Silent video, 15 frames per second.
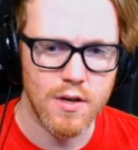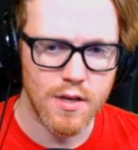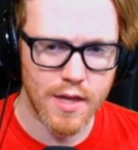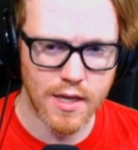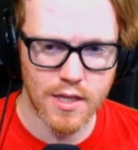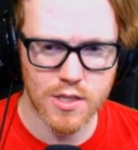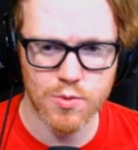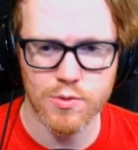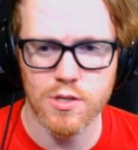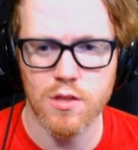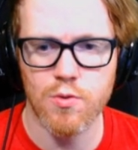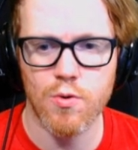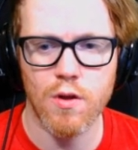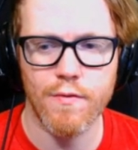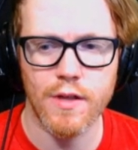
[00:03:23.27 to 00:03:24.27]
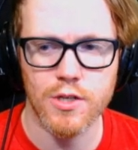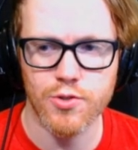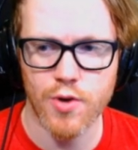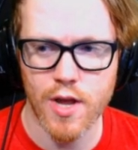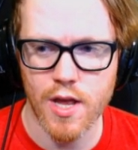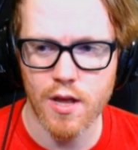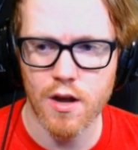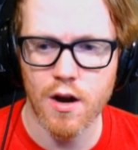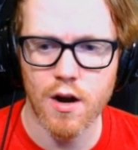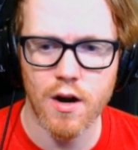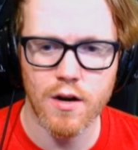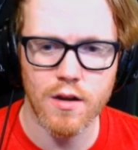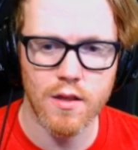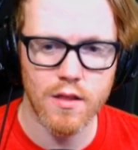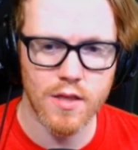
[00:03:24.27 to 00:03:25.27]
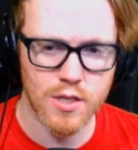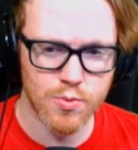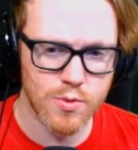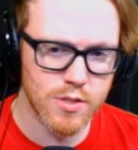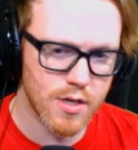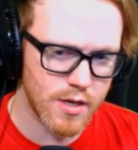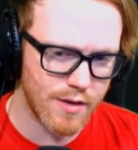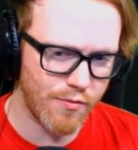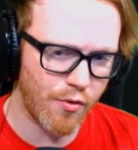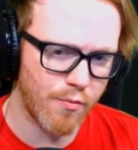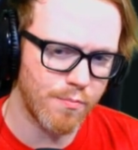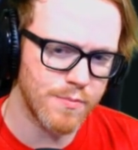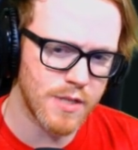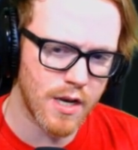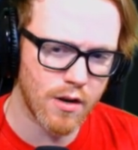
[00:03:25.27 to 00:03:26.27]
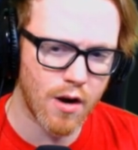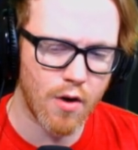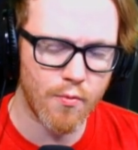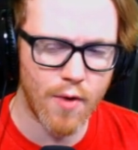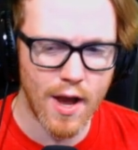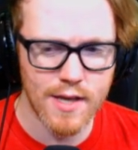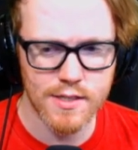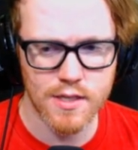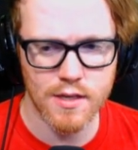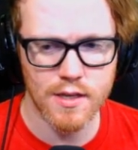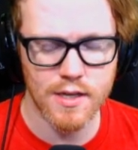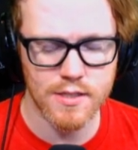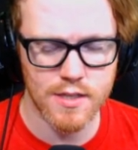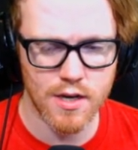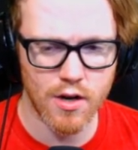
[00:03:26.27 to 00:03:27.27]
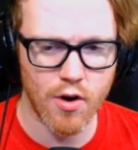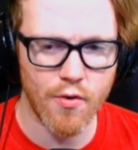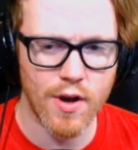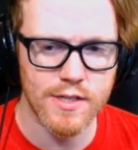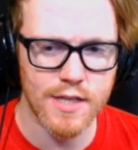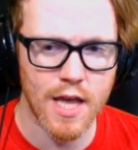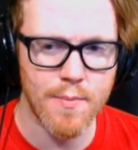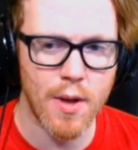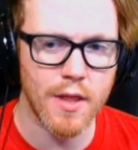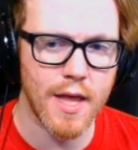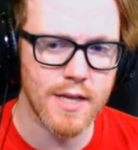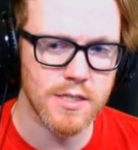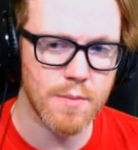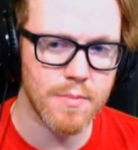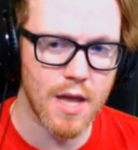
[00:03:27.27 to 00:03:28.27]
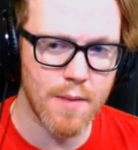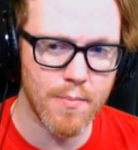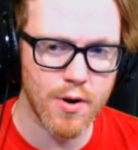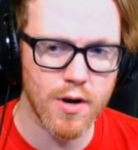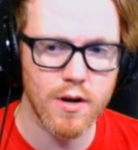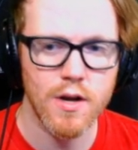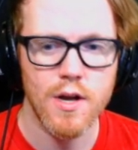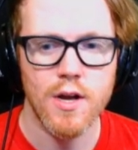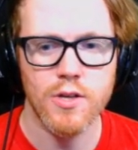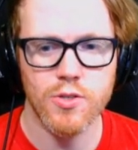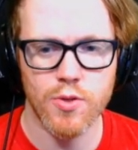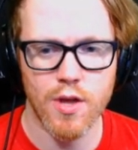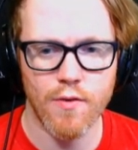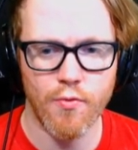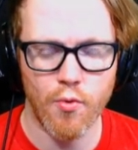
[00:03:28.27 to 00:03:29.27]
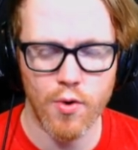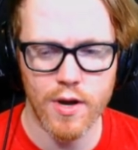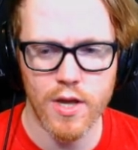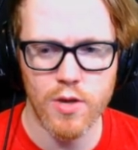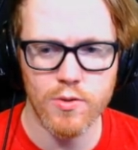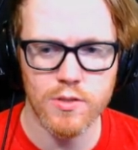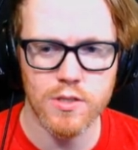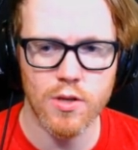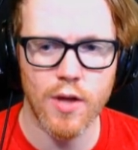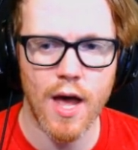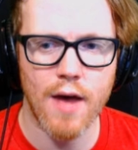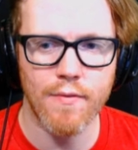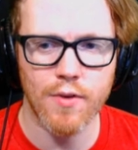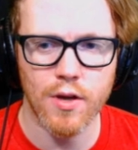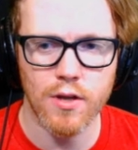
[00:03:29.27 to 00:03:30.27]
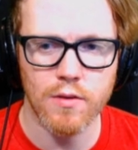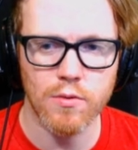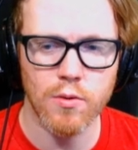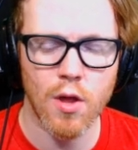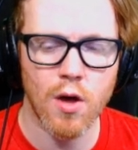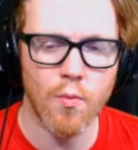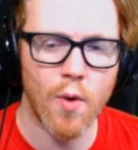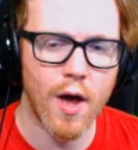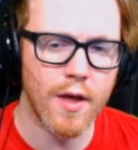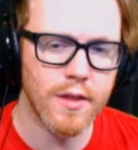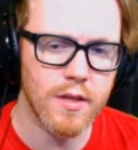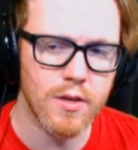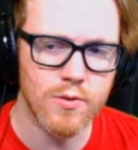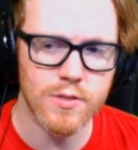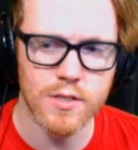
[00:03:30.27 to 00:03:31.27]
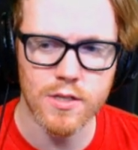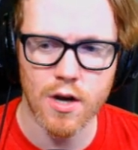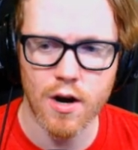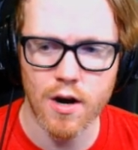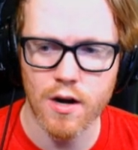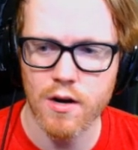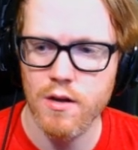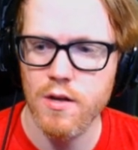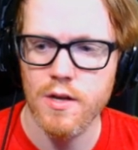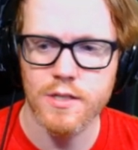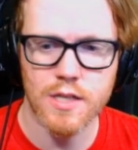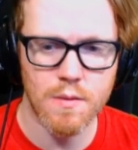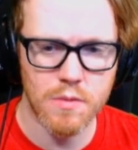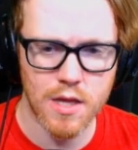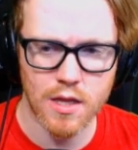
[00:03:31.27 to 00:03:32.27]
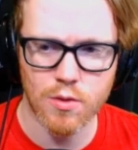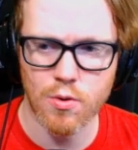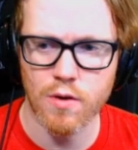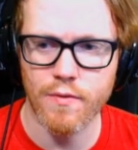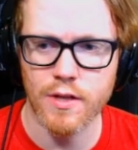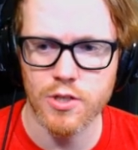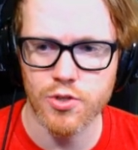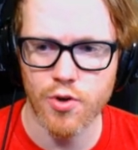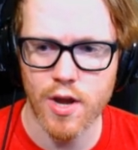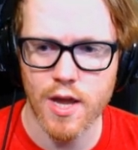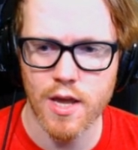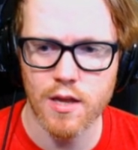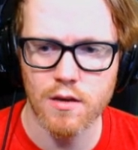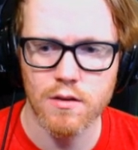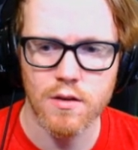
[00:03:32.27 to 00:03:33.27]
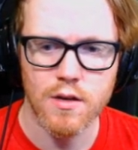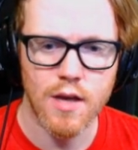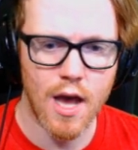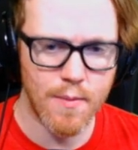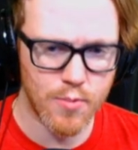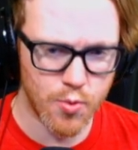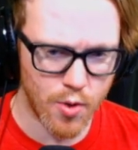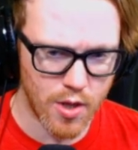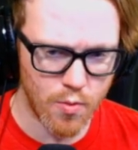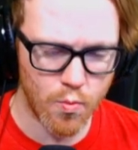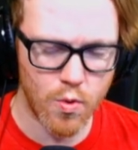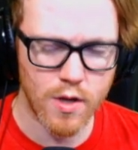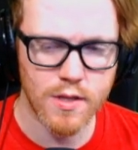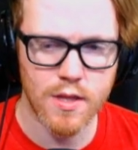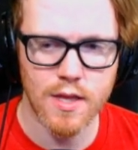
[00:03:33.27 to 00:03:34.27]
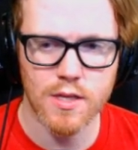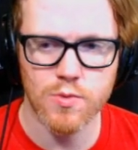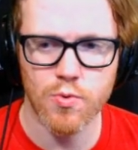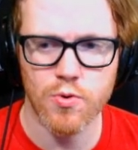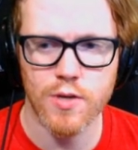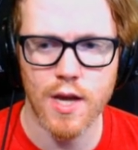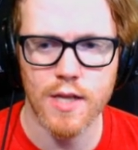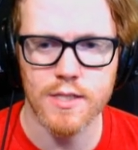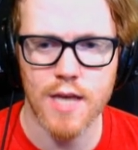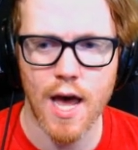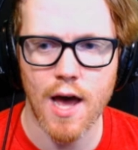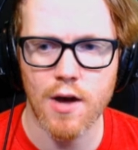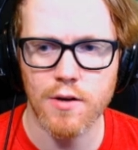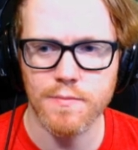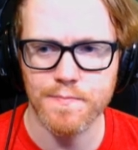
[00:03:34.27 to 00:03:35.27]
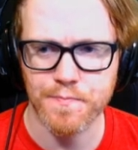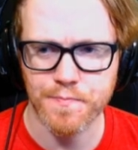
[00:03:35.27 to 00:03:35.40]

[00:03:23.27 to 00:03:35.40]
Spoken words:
Like this one's a Throne of Eldraine card. This one's good from ZENDIKAR Rising because ZENDIKAR Rising came out last September, so therefore you still have a good long while to use this card. Same thing, Throne of Eldraine, M21, this rotates out.